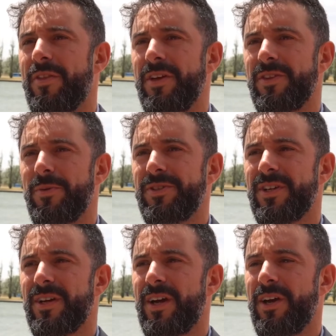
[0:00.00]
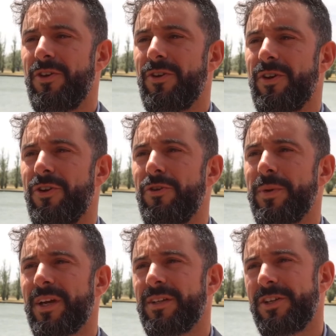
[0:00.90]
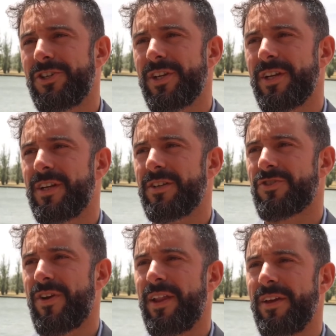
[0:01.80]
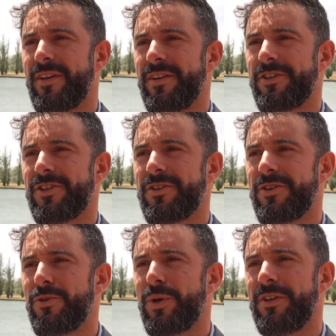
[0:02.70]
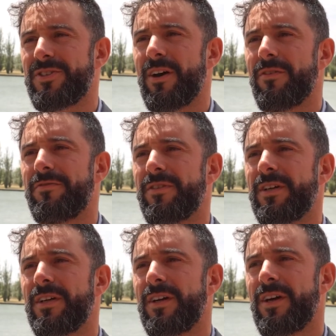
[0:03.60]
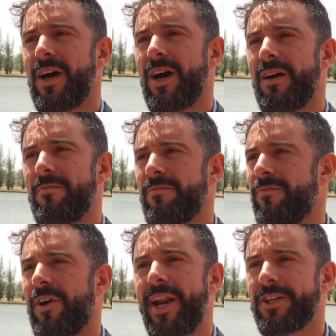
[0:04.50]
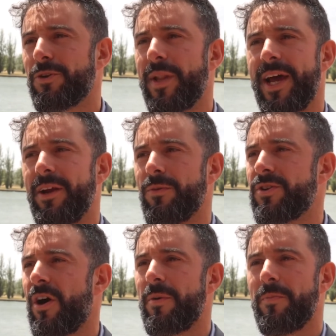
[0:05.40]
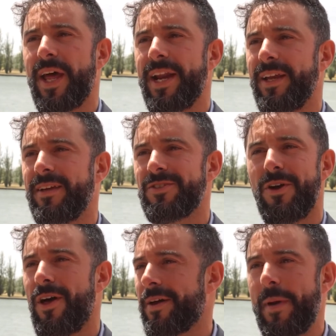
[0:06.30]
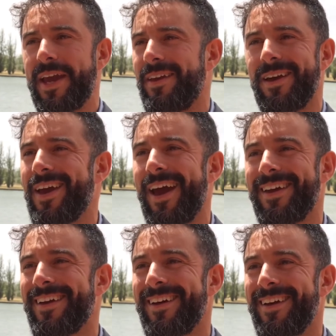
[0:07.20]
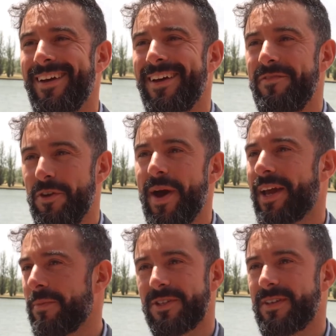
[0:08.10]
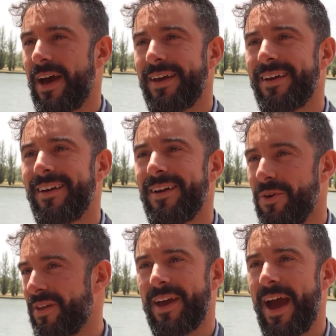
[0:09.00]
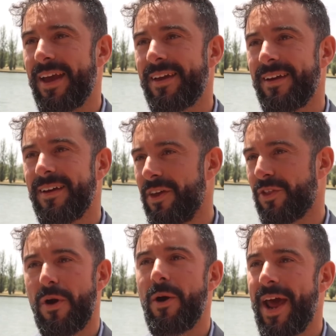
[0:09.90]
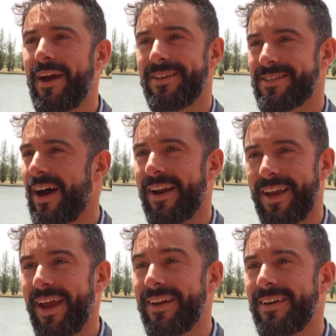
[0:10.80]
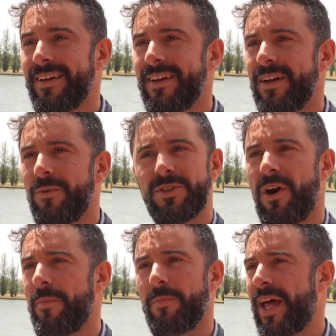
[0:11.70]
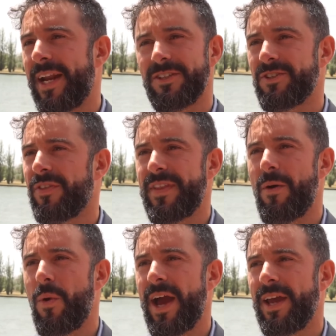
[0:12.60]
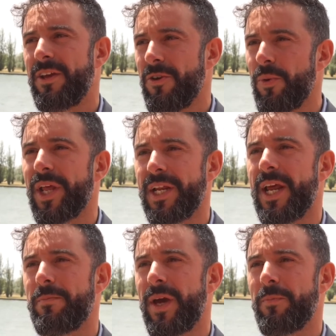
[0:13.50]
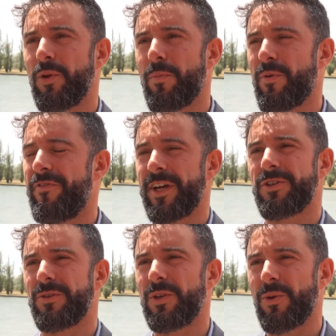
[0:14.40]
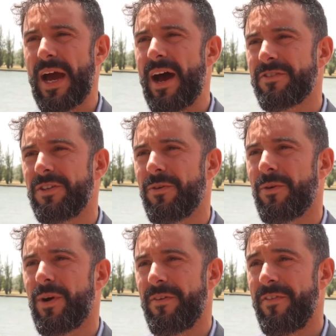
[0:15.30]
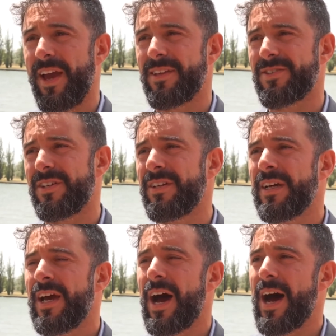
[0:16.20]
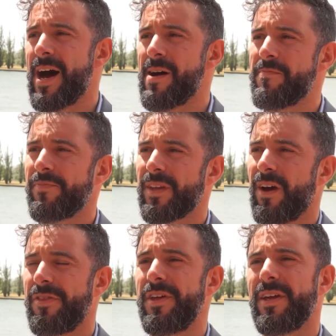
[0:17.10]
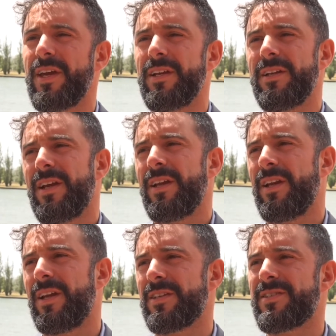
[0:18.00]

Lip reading: think there is a human condition and an Australian condition to do it yourself. Financial planning, retirement planning is not like baking a cake. If you make a mistake with a cake, you throw it out, you start again. Retirement planning is not that way. You really need people who are professional to look after your affairs. And I think in a